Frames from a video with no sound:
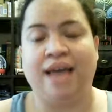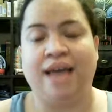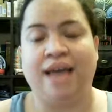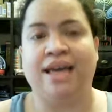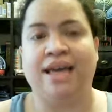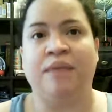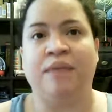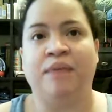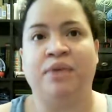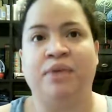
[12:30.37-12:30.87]

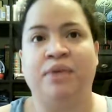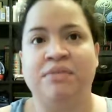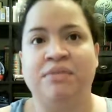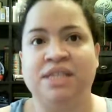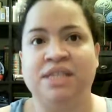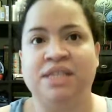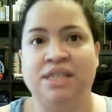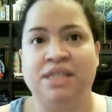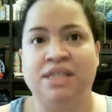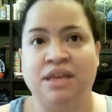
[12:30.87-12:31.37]
I can't
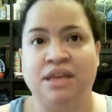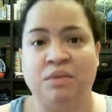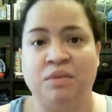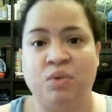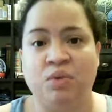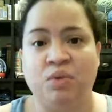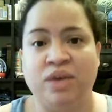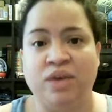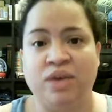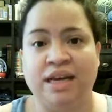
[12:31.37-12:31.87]
promise it's going to
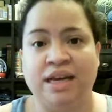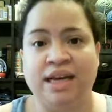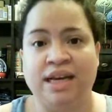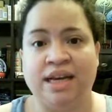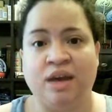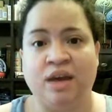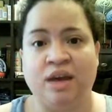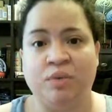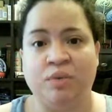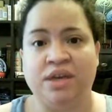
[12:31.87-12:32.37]
be weekly
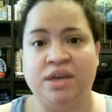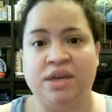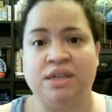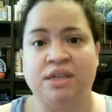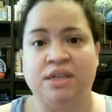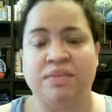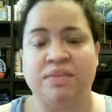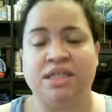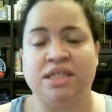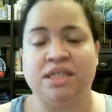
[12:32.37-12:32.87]
now
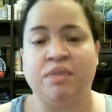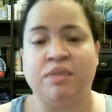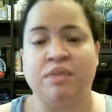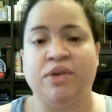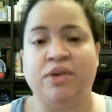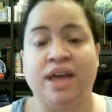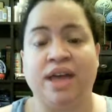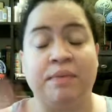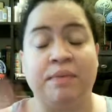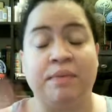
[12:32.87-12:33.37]
because my
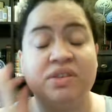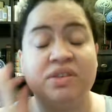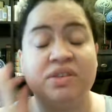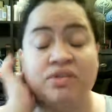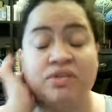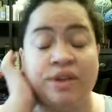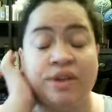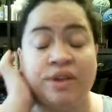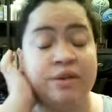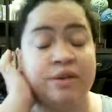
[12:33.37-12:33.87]
summer camp
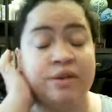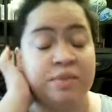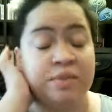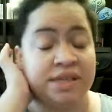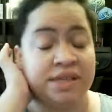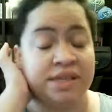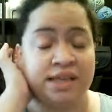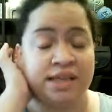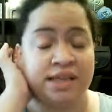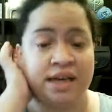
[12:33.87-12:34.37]
is very
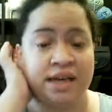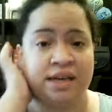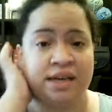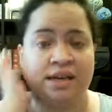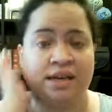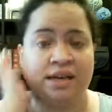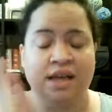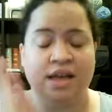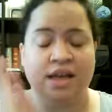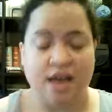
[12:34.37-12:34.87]
busy
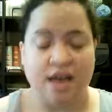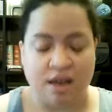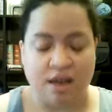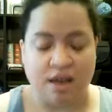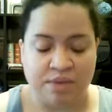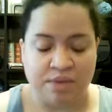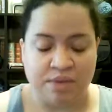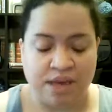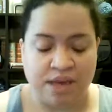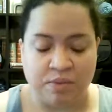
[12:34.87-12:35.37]
and
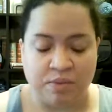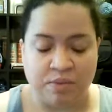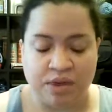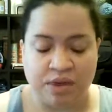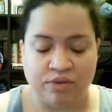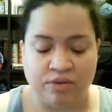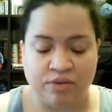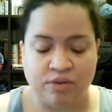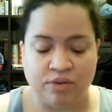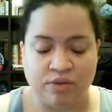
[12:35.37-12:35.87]
I'll be
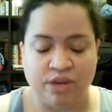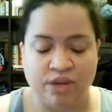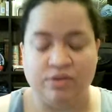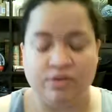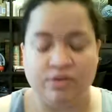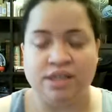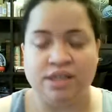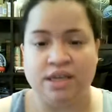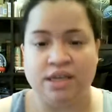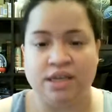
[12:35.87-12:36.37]
keeping really
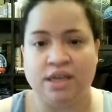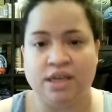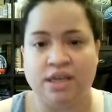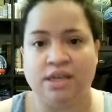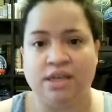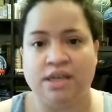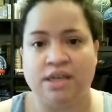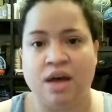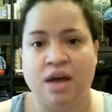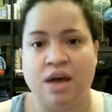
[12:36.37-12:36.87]

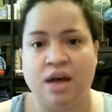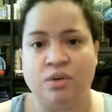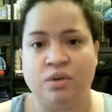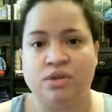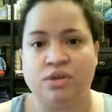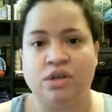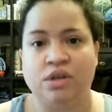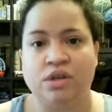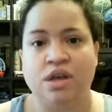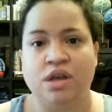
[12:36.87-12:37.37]
ridiculous
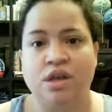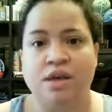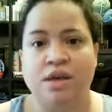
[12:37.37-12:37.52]
hours.